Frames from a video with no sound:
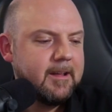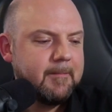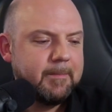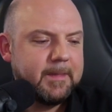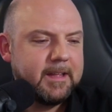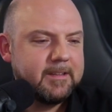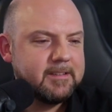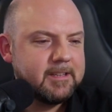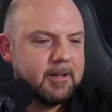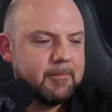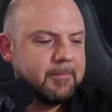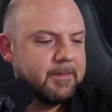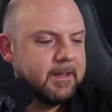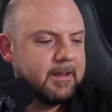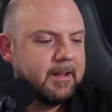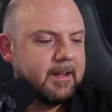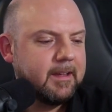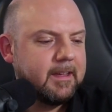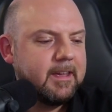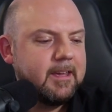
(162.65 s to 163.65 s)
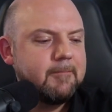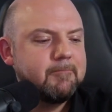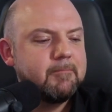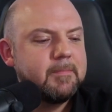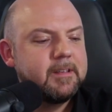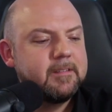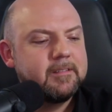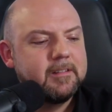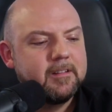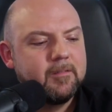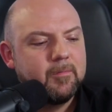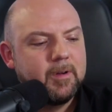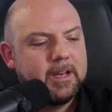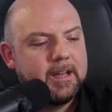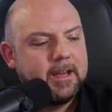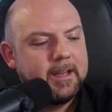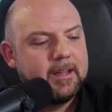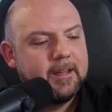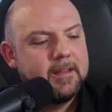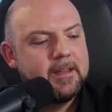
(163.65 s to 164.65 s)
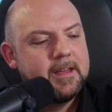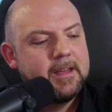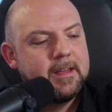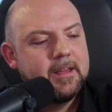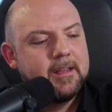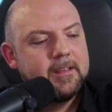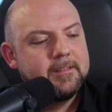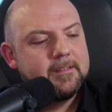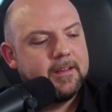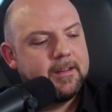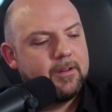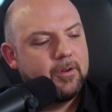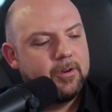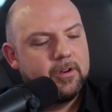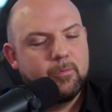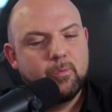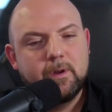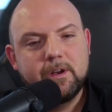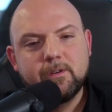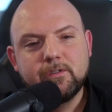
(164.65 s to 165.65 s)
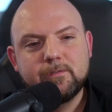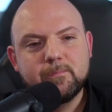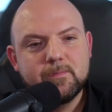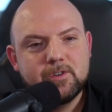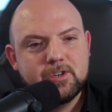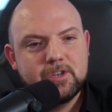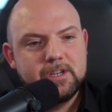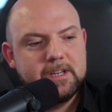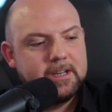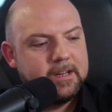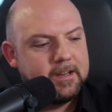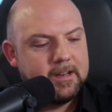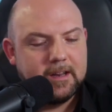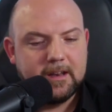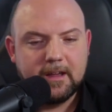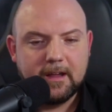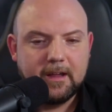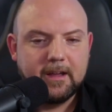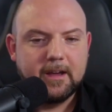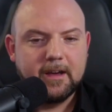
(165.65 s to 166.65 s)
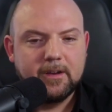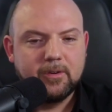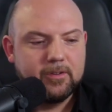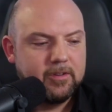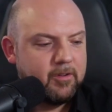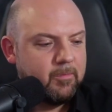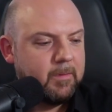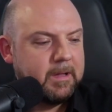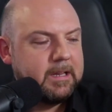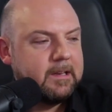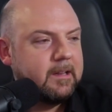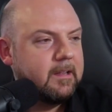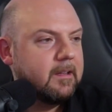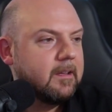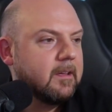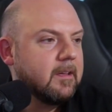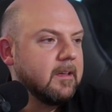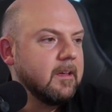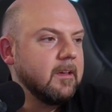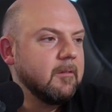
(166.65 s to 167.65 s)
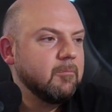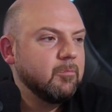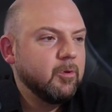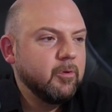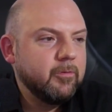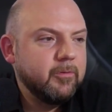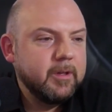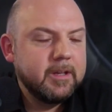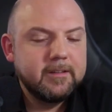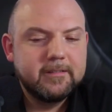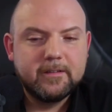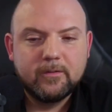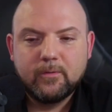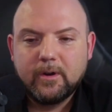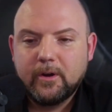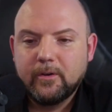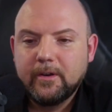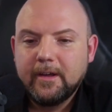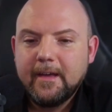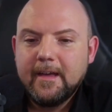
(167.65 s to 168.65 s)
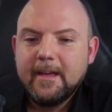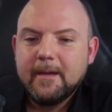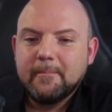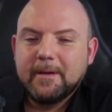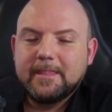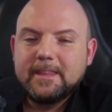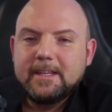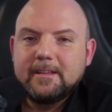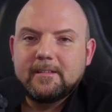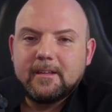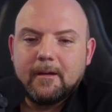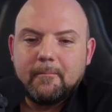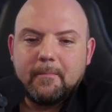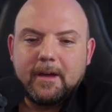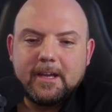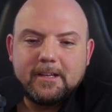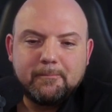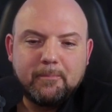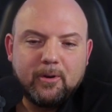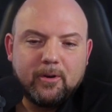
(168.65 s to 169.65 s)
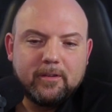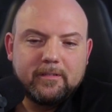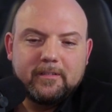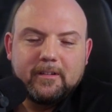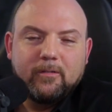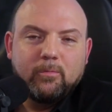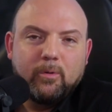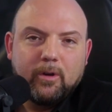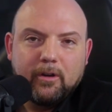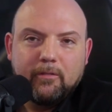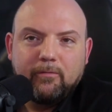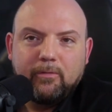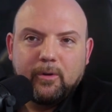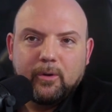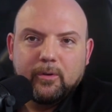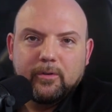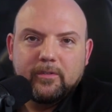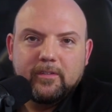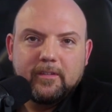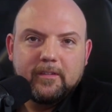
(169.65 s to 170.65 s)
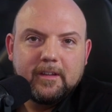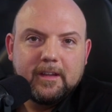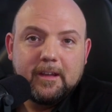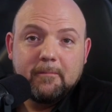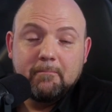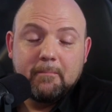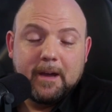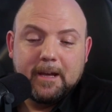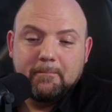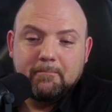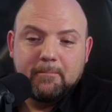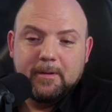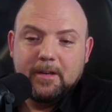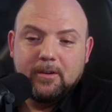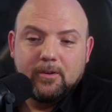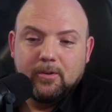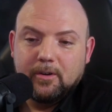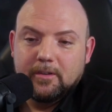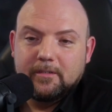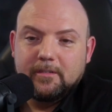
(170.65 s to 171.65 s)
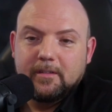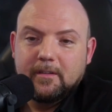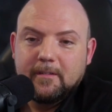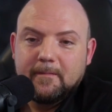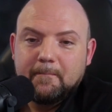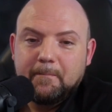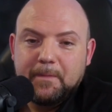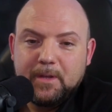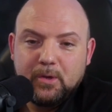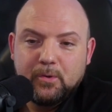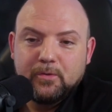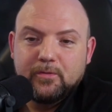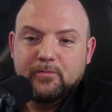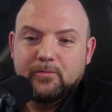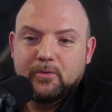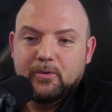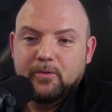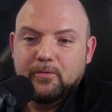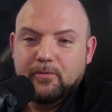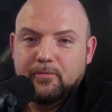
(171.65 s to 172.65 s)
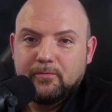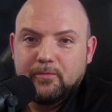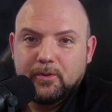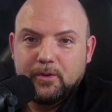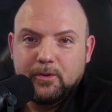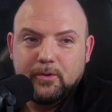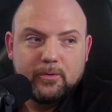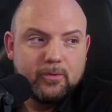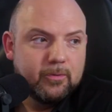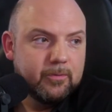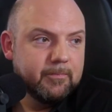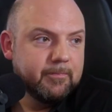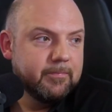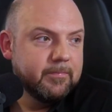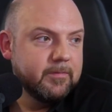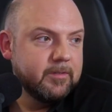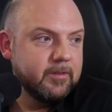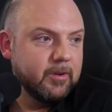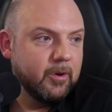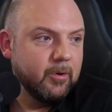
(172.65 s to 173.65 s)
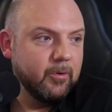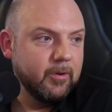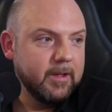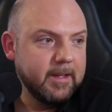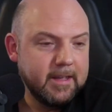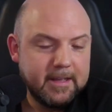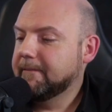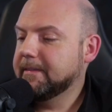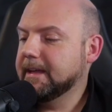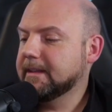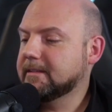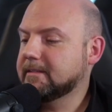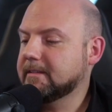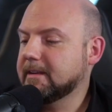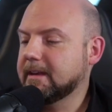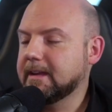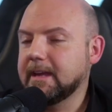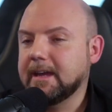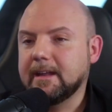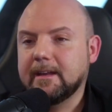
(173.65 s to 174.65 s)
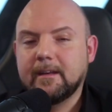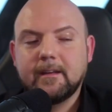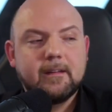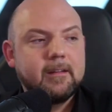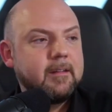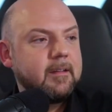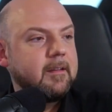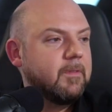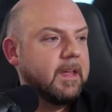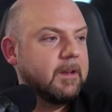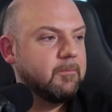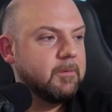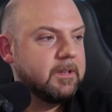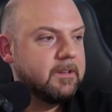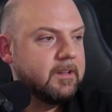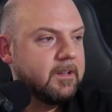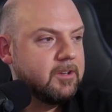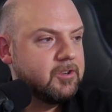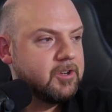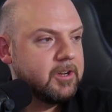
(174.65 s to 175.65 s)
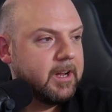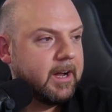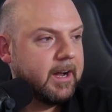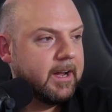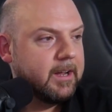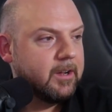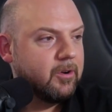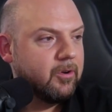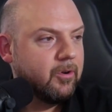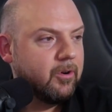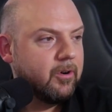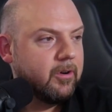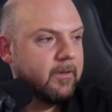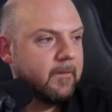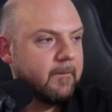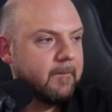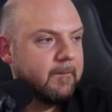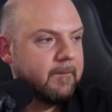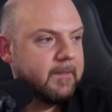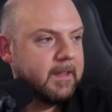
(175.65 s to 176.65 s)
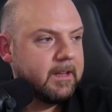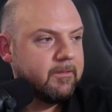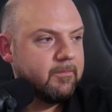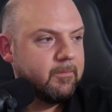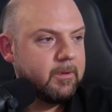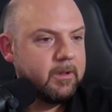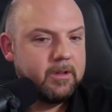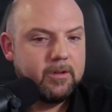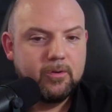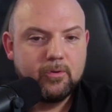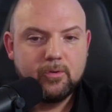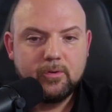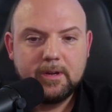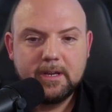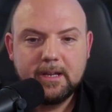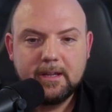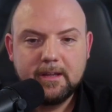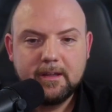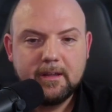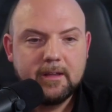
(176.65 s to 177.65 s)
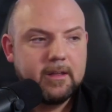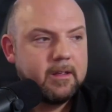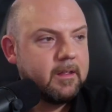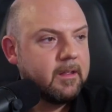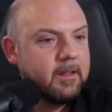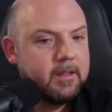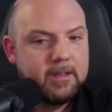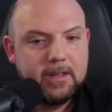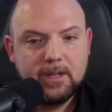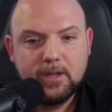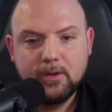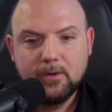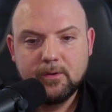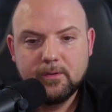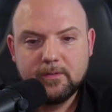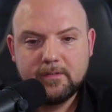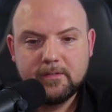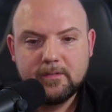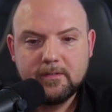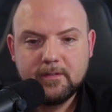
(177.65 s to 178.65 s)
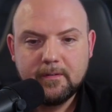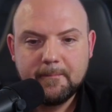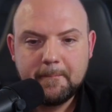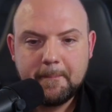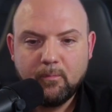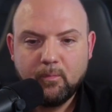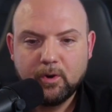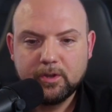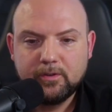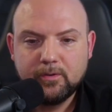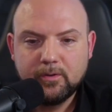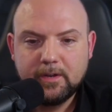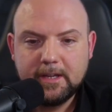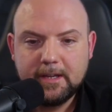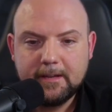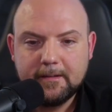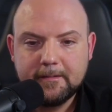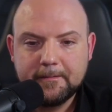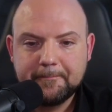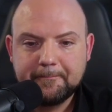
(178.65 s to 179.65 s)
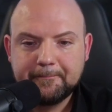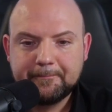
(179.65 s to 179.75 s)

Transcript: That's something I keep missing when I sit on the Windows machine and then I cannot quickly move things around. But these are my personal workflows. It might be not useful for you. So that's again that we teach in ICOR that we really use what you need.